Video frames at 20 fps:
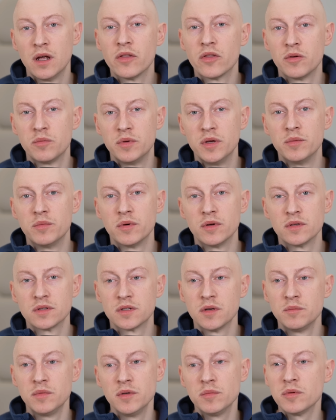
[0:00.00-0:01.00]
other people.
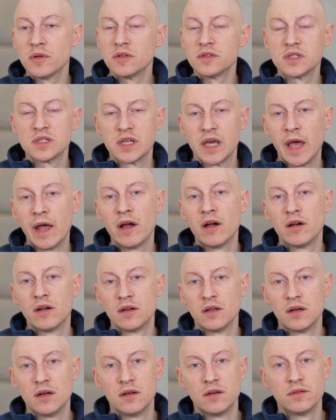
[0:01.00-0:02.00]
Some people are
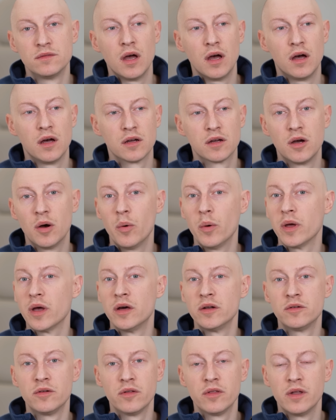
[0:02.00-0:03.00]
scared of uh, going
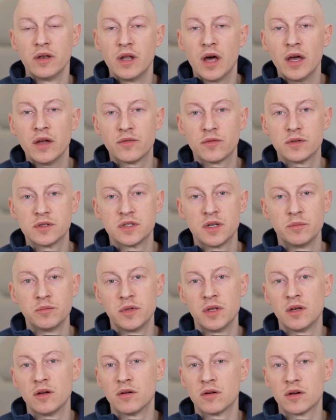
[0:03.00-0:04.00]
under the knife or something